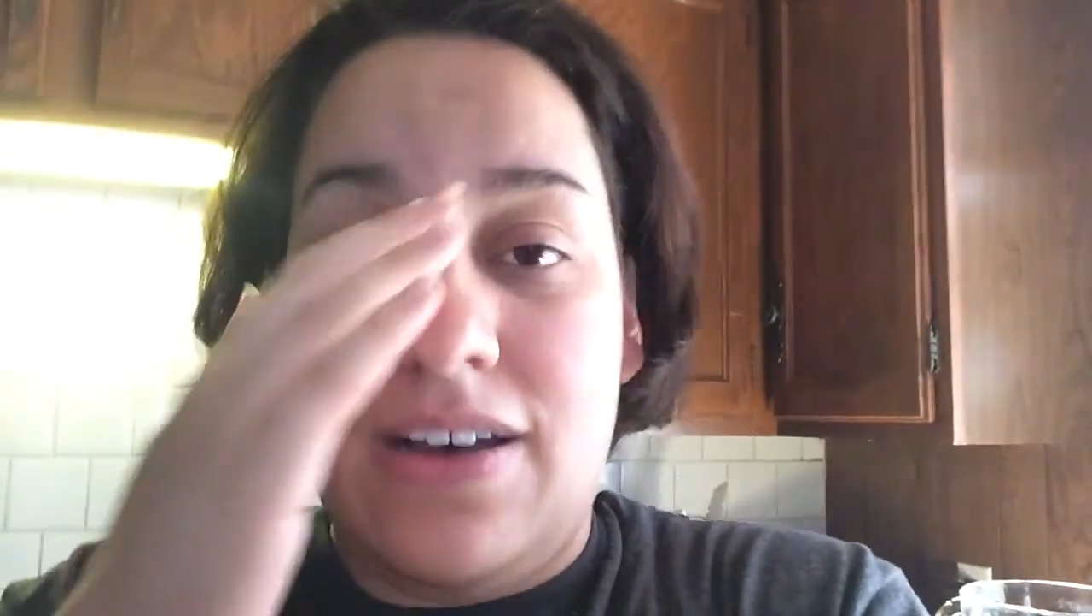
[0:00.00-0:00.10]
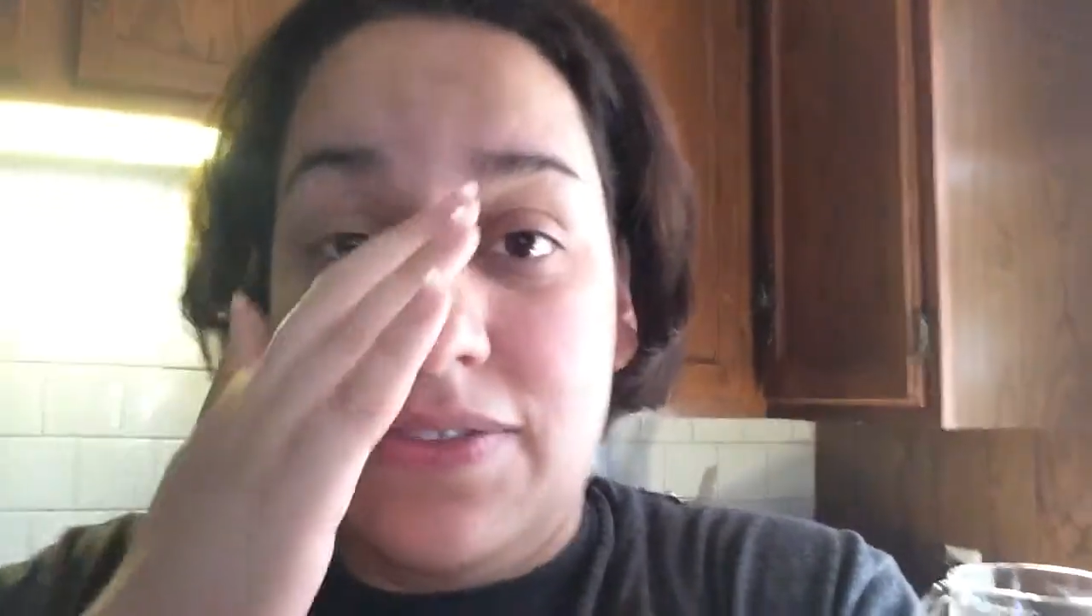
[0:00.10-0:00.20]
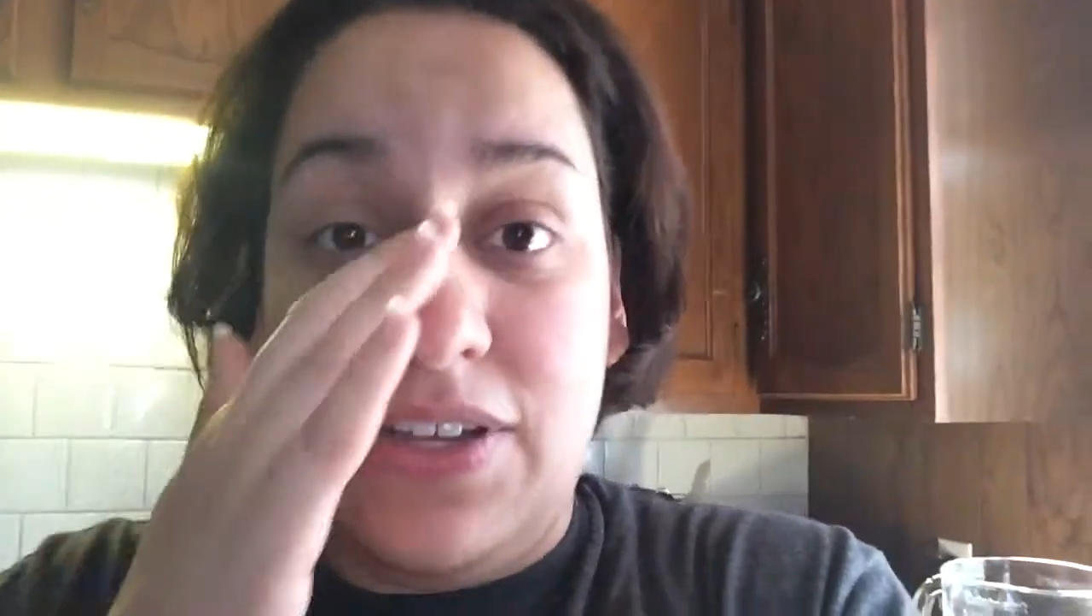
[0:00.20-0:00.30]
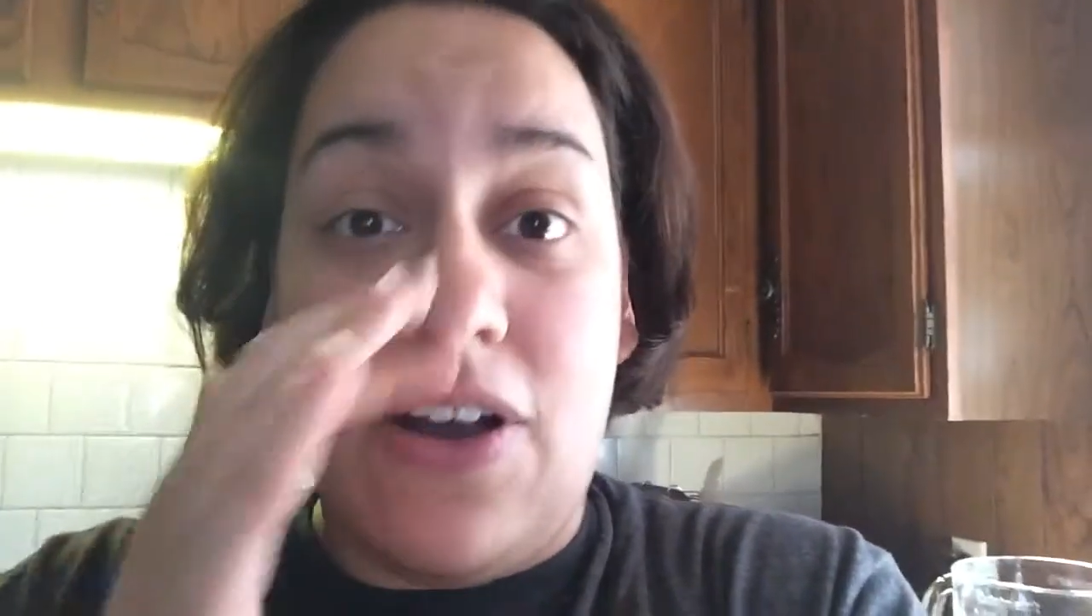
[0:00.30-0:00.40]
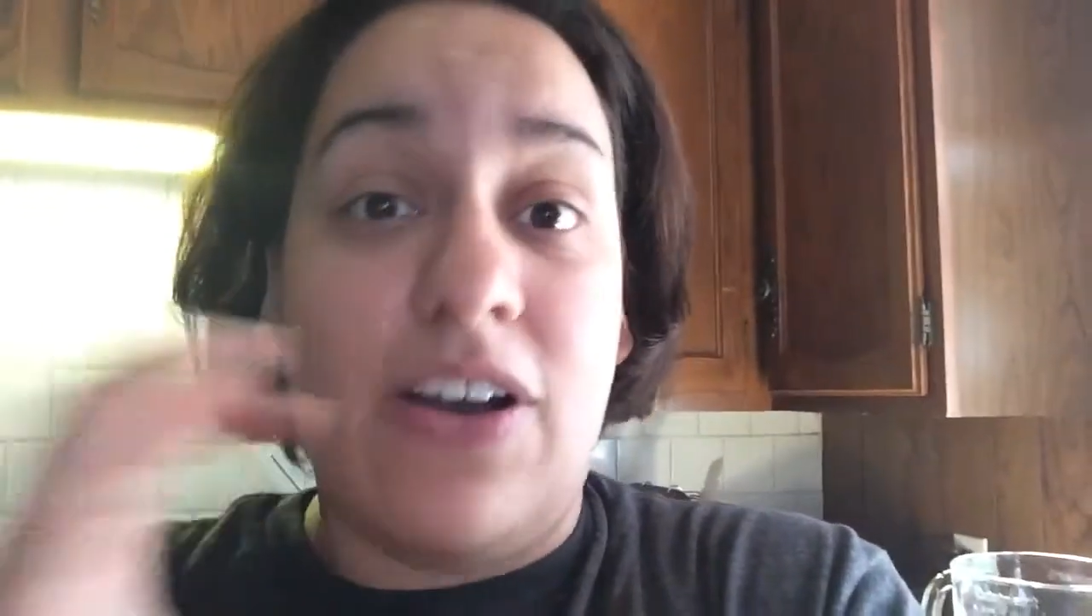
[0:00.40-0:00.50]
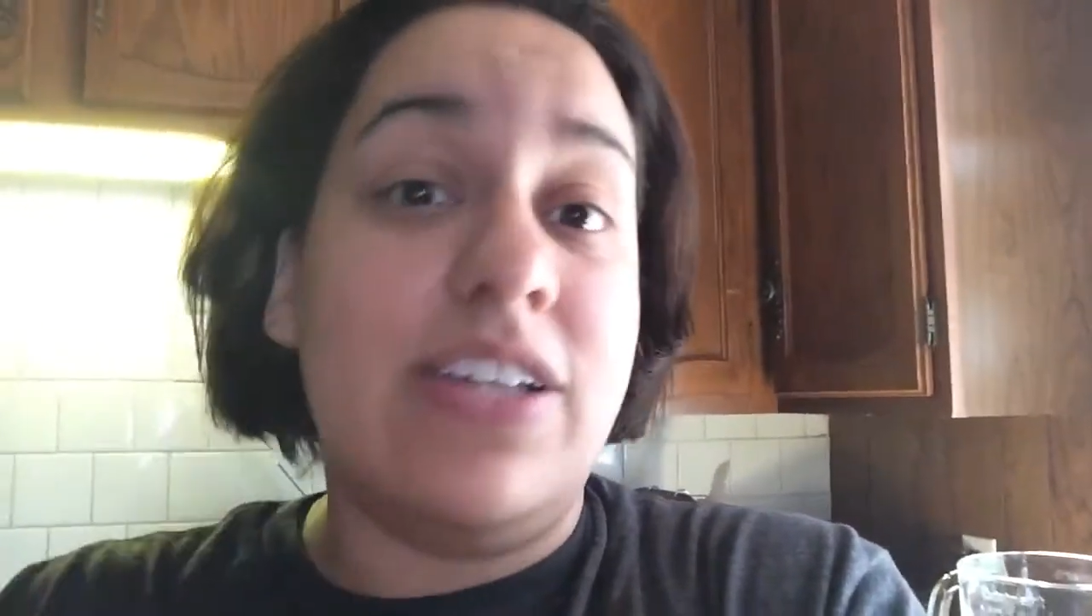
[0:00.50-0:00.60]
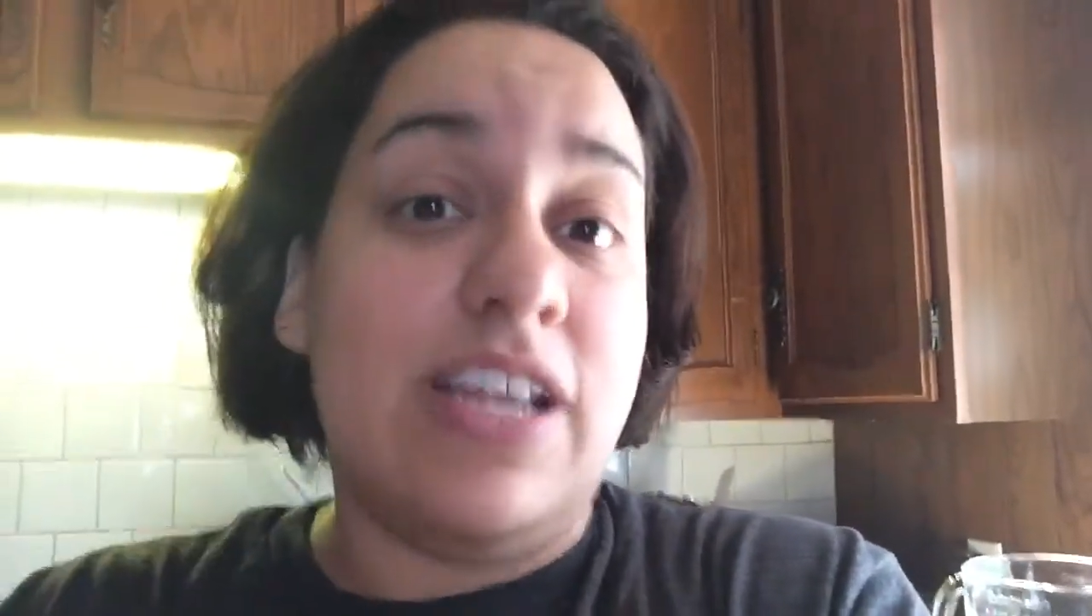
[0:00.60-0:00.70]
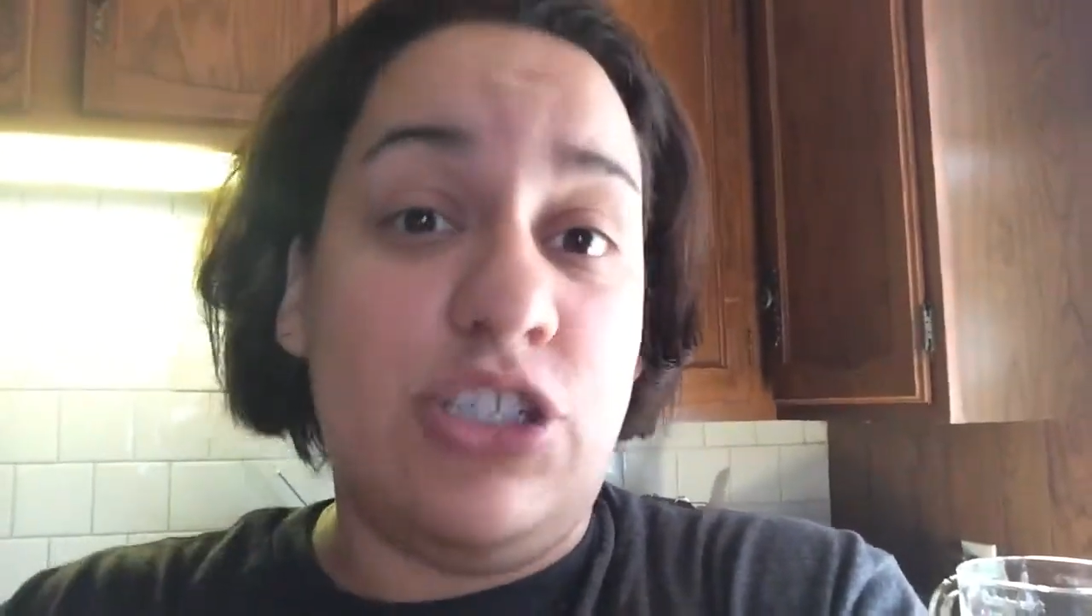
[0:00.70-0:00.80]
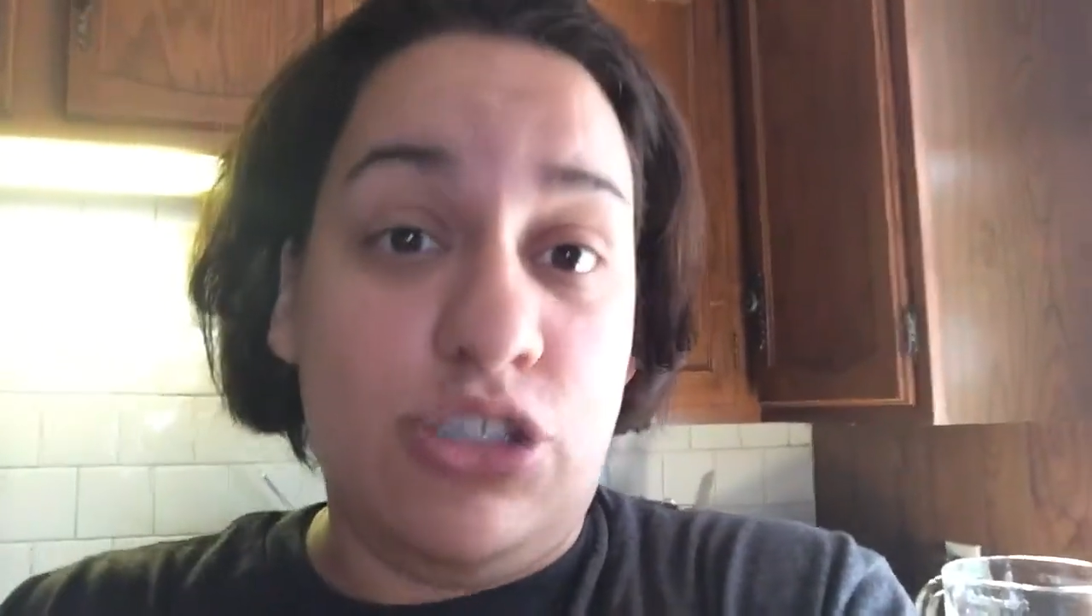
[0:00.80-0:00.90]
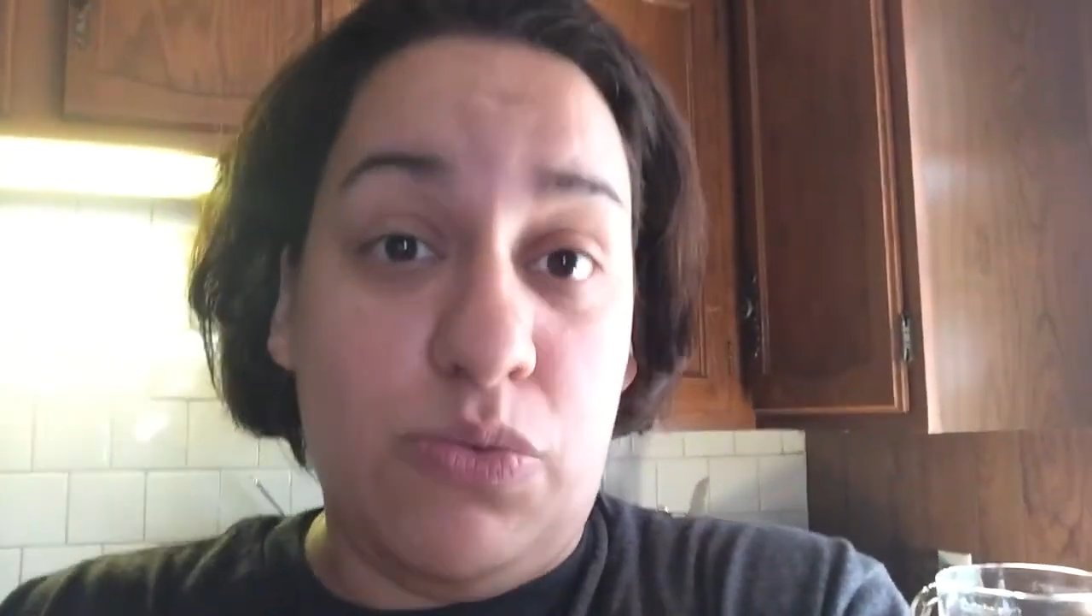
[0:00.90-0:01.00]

of the garlic that you